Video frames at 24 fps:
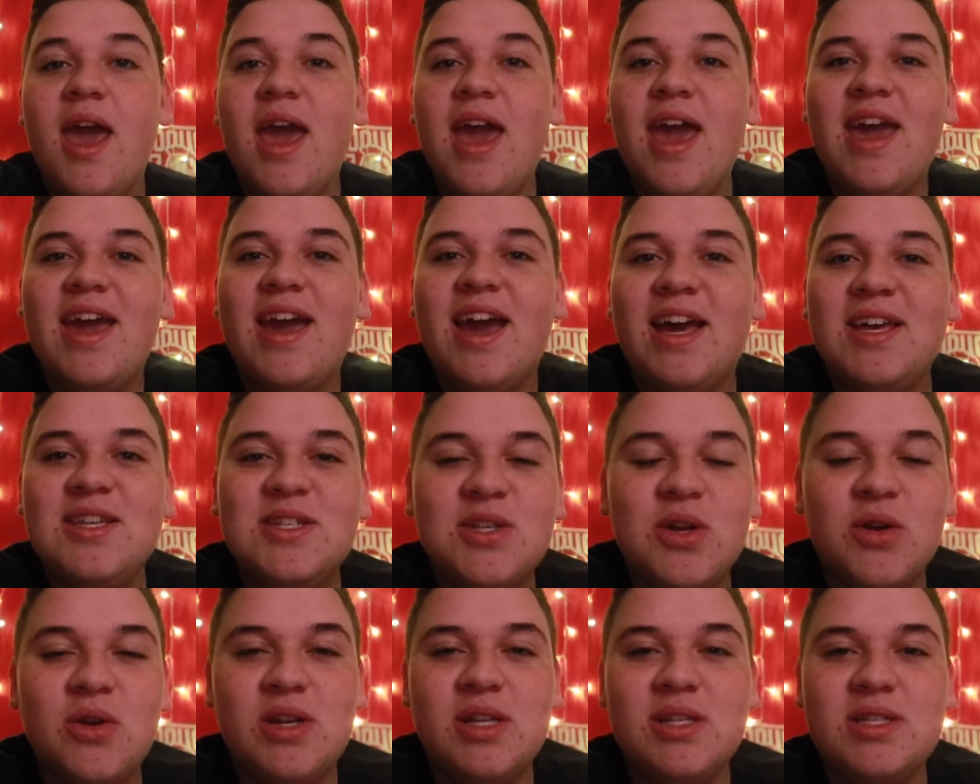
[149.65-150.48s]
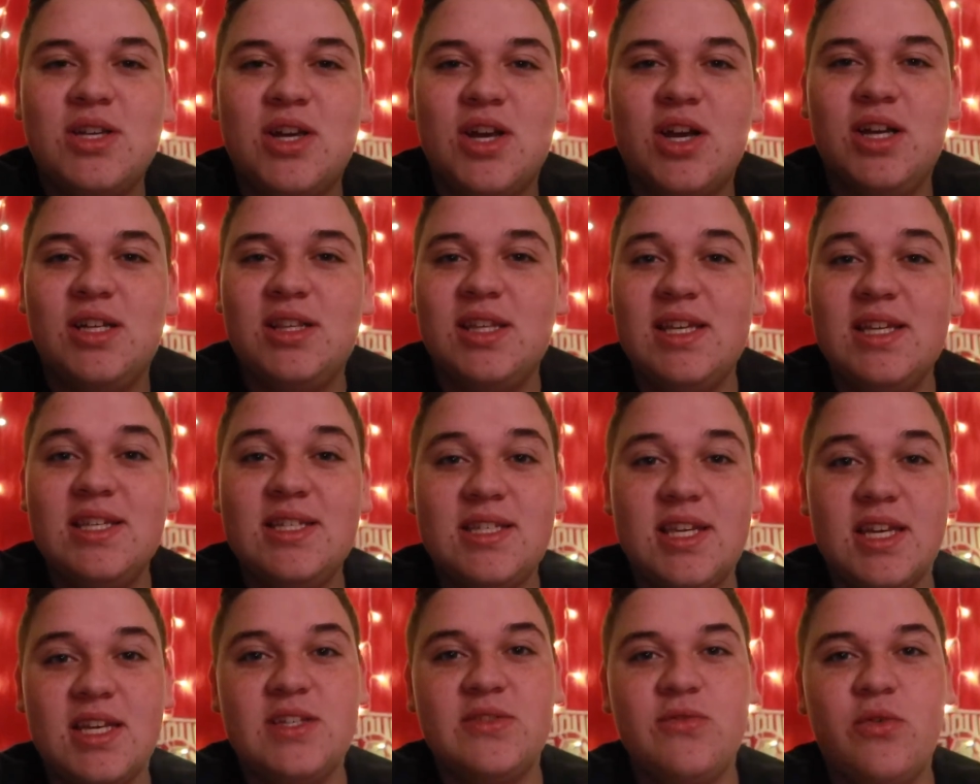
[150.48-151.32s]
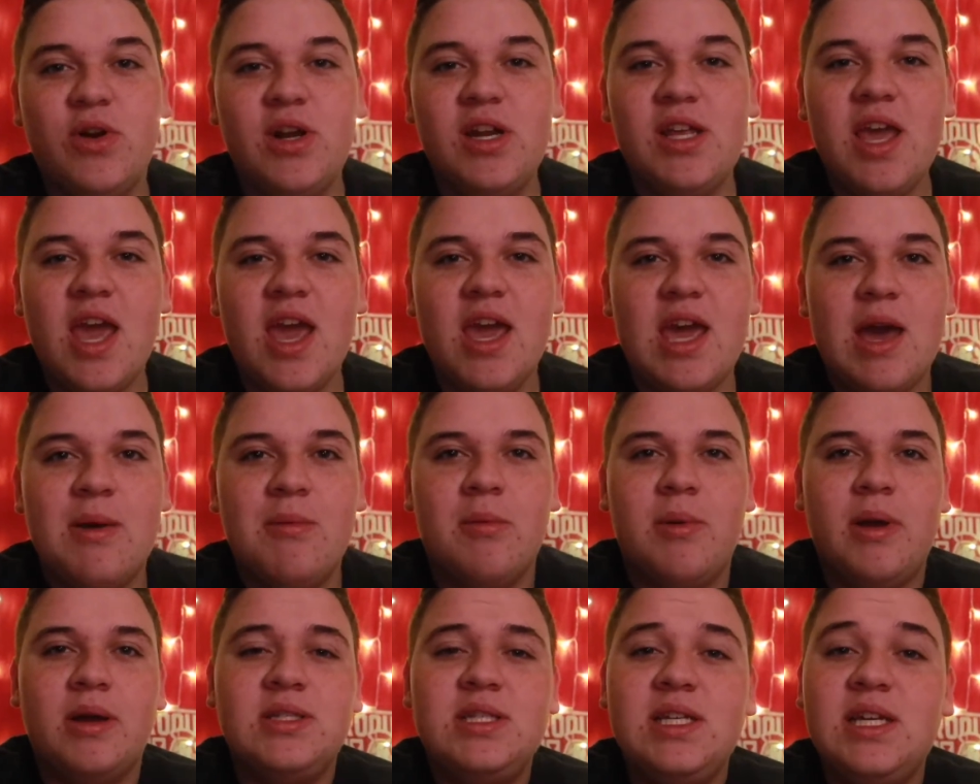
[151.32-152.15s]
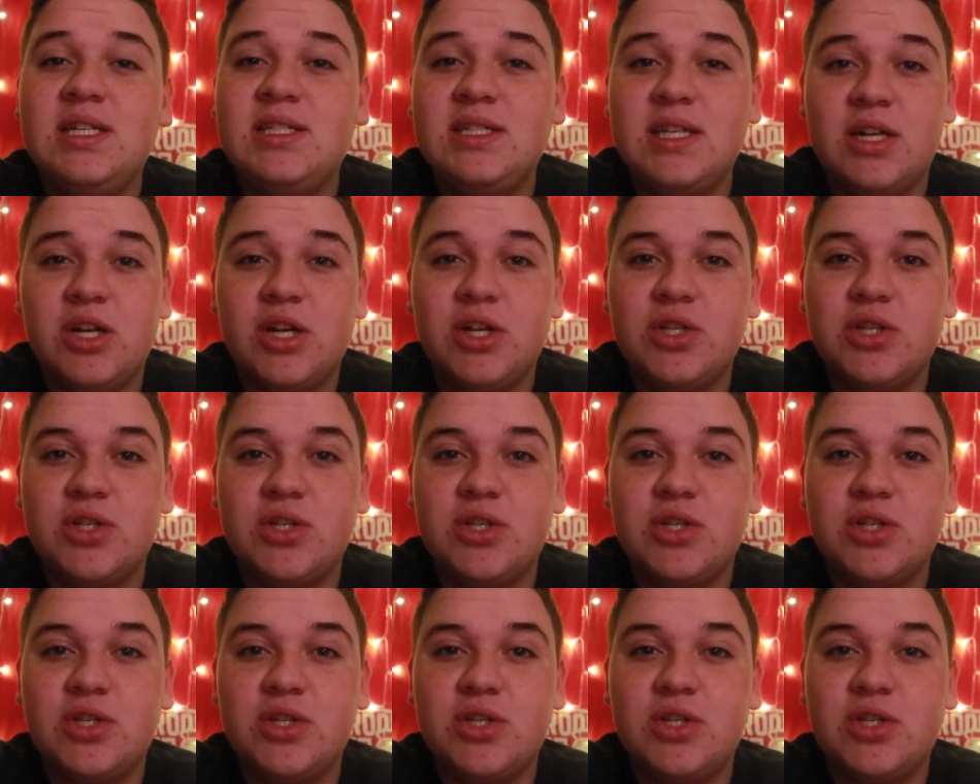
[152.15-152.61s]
Hey guys, so it is currently 6:48. I'm about to eat dinner